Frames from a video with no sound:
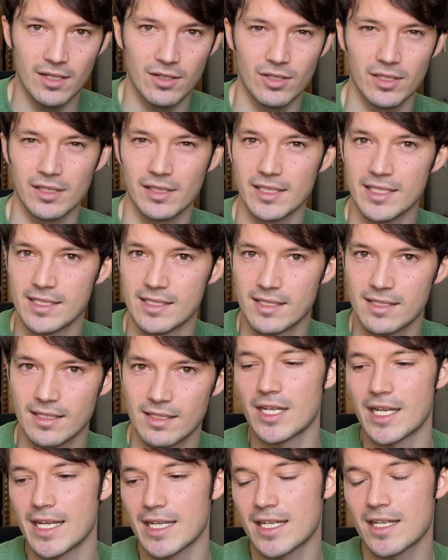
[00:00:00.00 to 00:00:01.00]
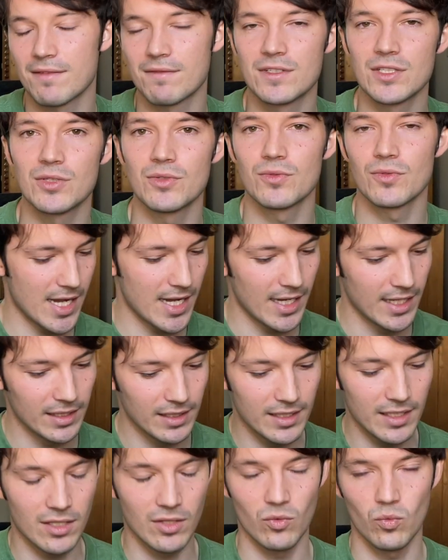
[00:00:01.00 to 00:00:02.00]
or at least it gives you a
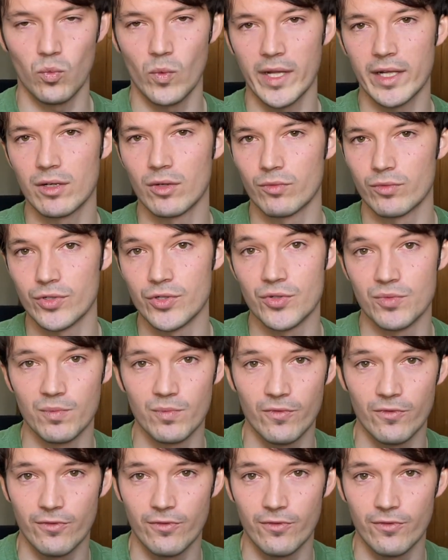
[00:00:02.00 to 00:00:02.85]
little wiggle room